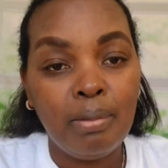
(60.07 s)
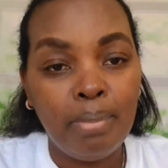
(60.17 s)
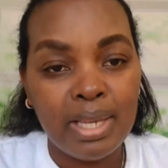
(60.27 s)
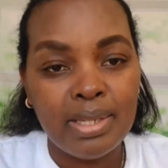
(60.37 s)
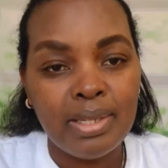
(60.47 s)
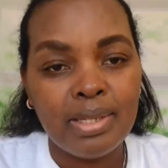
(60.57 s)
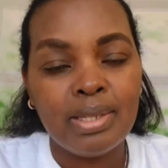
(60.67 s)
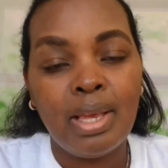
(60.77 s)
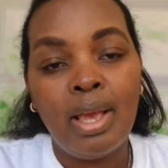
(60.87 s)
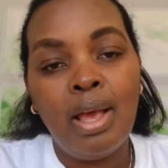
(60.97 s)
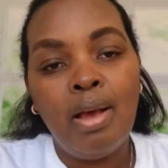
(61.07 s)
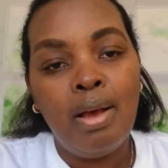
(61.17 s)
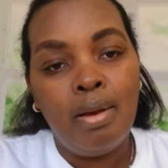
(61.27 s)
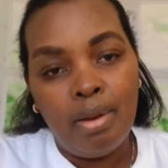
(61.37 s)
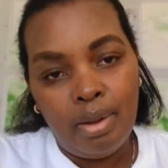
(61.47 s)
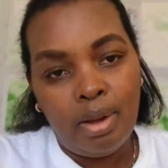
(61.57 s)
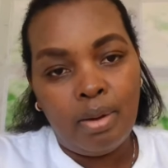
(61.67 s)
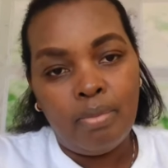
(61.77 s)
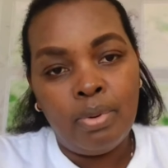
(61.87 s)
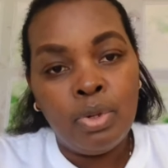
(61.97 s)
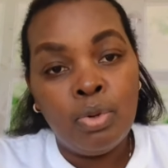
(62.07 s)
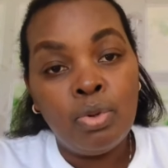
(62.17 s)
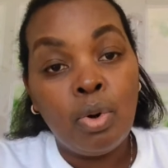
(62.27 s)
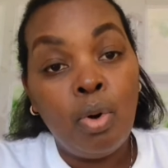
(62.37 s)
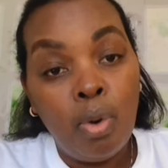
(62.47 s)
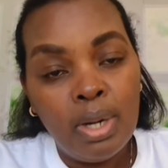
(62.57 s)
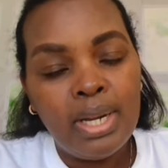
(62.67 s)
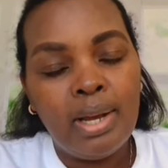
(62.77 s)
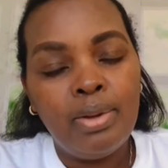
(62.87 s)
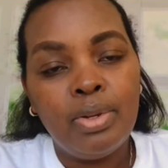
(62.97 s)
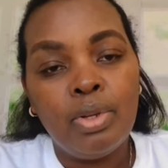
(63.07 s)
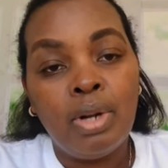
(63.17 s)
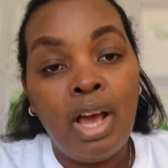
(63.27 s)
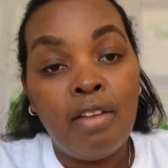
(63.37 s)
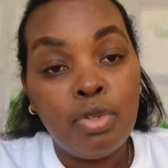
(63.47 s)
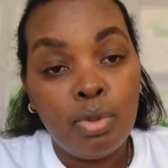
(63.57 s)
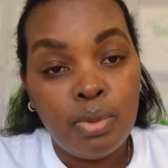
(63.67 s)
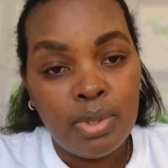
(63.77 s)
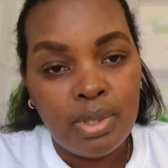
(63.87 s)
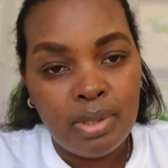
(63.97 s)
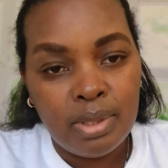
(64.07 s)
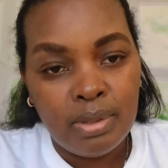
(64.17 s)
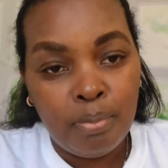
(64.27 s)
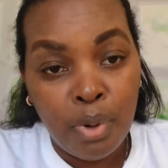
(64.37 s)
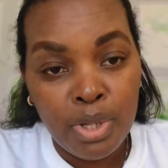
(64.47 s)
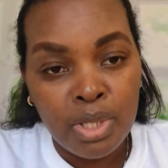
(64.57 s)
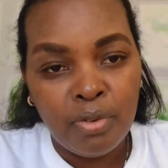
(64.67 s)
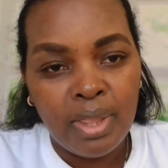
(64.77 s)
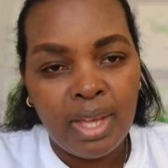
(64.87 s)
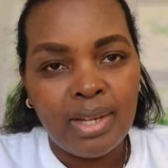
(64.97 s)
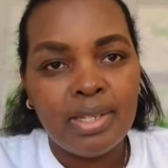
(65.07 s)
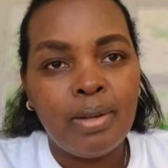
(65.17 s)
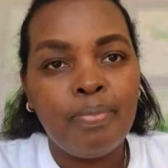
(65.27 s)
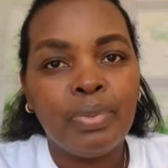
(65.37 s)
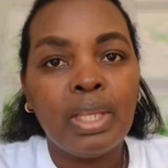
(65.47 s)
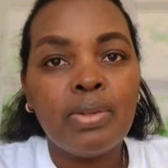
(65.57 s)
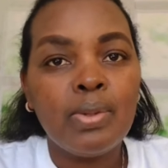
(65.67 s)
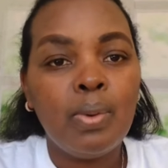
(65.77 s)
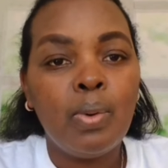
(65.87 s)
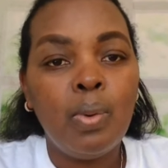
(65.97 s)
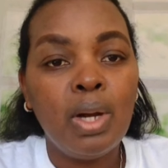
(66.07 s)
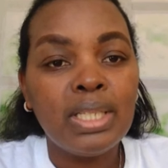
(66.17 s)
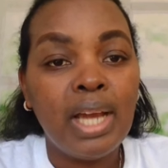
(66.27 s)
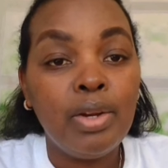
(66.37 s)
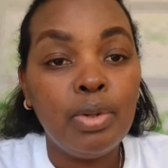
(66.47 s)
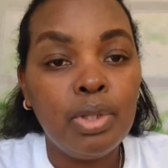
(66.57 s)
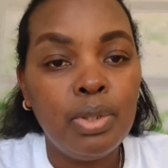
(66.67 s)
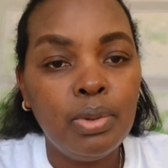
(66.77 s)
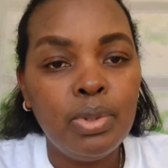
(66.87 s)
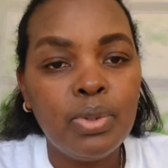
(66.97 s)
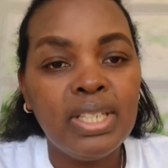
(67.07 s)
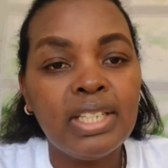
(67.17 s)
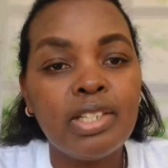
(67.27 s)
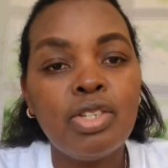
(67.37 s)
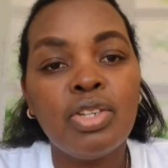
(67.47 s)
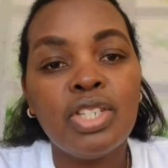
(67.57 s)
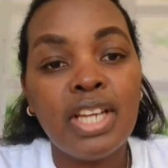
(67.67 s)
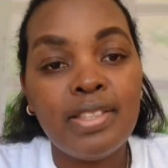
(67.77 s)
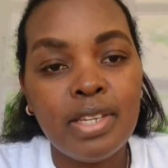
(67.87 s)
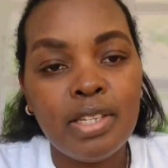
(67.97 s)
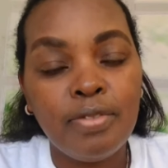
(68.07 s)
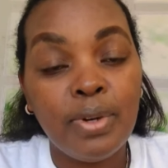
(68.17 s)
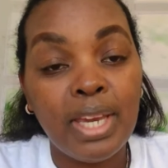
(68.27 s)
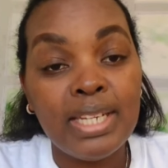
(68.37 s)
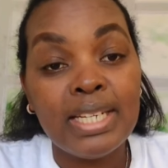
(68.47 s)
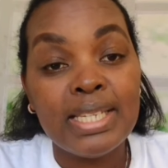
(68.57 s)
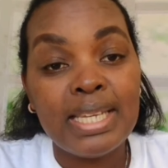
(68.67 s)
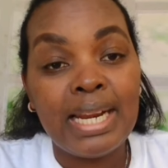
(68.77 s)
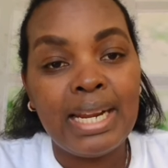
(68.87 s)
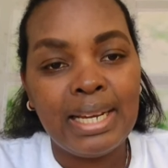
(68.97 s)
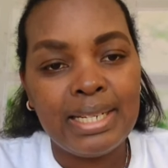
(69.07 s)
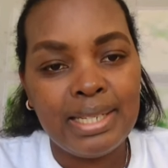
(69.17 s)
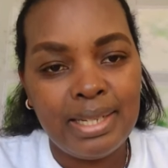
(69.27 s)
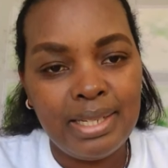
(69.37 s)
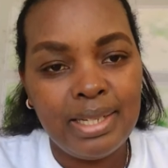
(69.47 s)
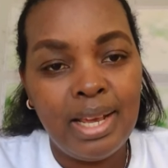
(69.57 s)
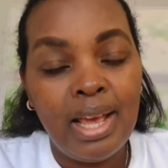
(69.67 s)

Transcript: passes, uh, you grow older, you'll have to lose points for that. So what can you do to increase your chances for getting selected